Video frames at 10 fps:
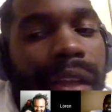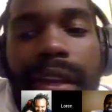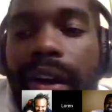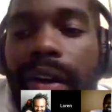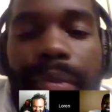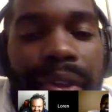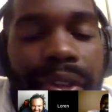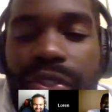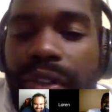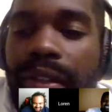don't think he's gonna
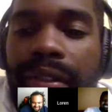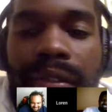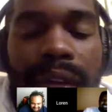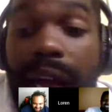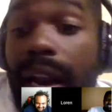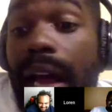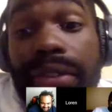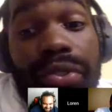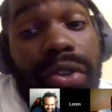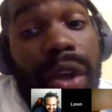be as strong.
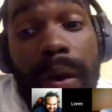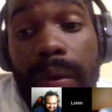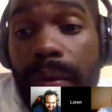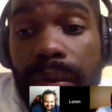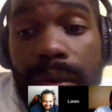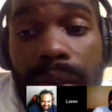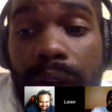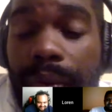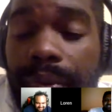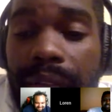I just don't.
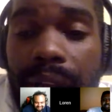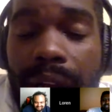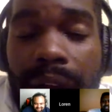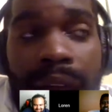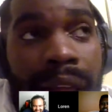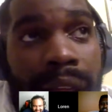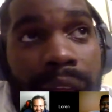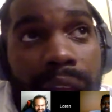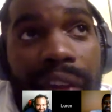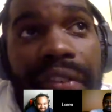You know what I'm saying?
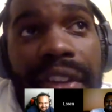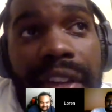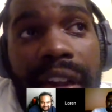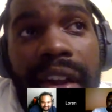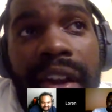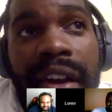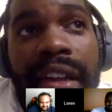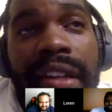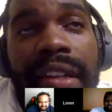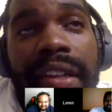Every
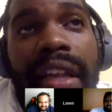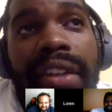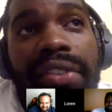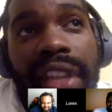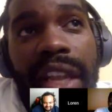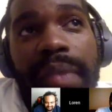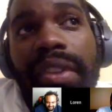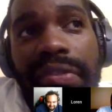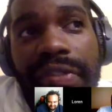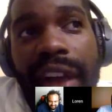year he
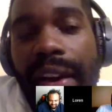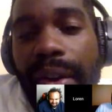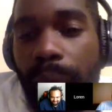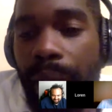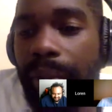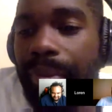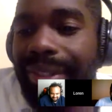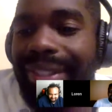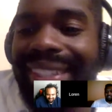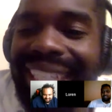seems to find a way,
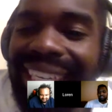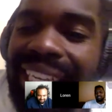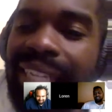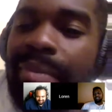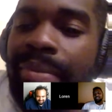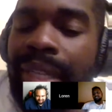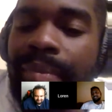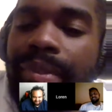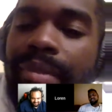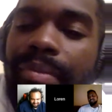but the team
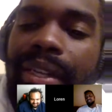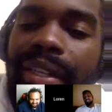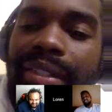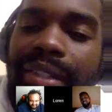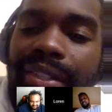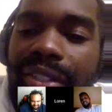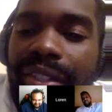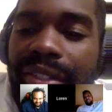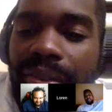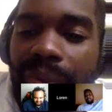seems to be in such
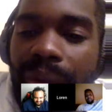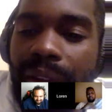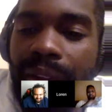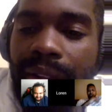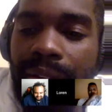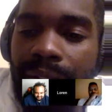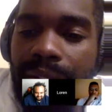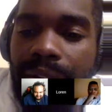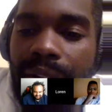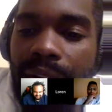disarray. Yeah. You